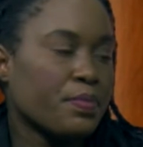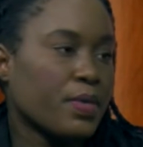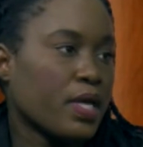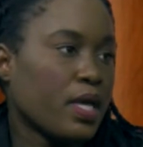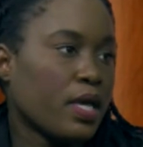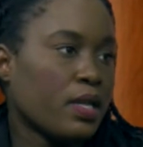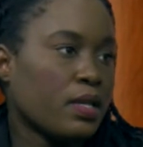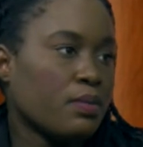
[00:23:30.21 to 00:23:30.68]

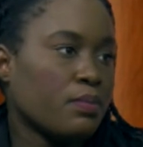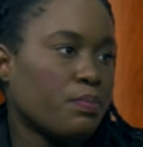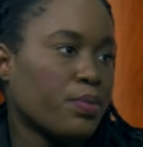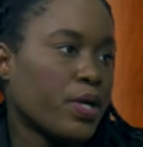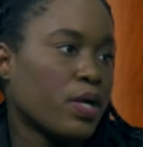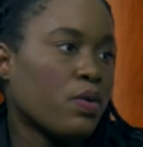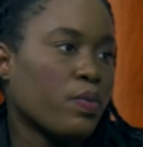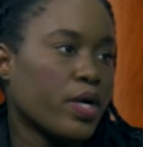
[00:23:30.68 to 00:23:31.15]
can
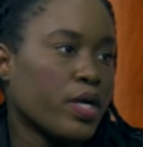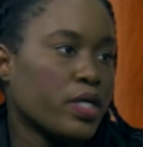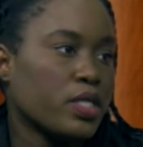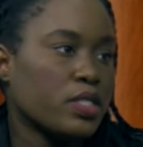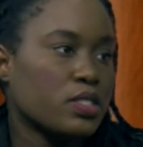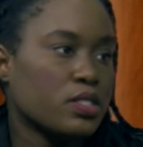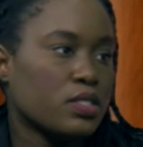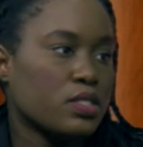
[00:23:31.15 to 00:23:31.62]
bring
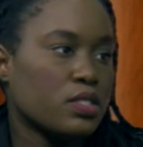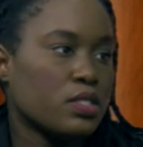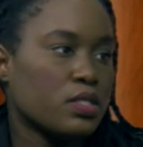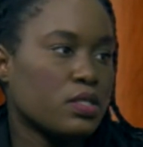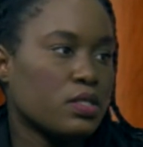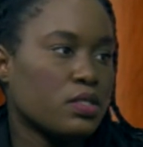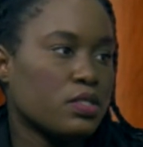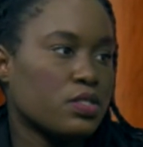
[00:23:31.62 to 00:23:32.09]
awareness
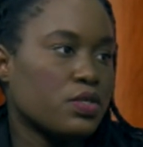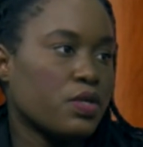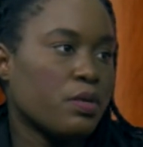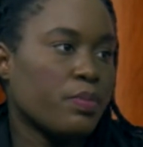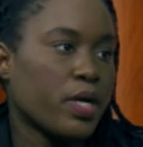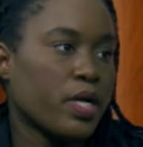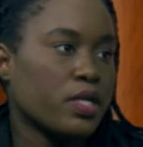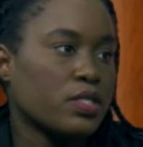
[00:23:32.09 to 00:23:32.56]
to the
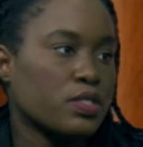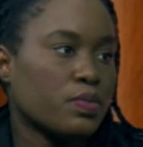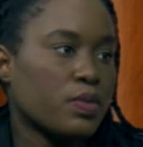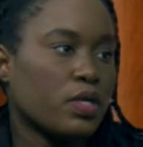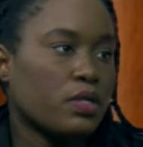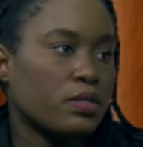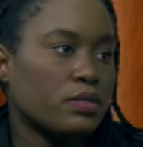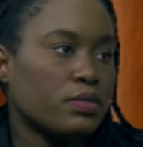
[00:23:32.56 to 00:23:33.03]
student body as
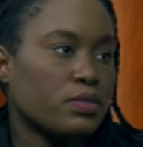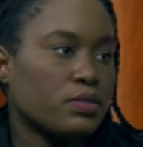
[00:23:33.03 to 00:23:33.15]
well.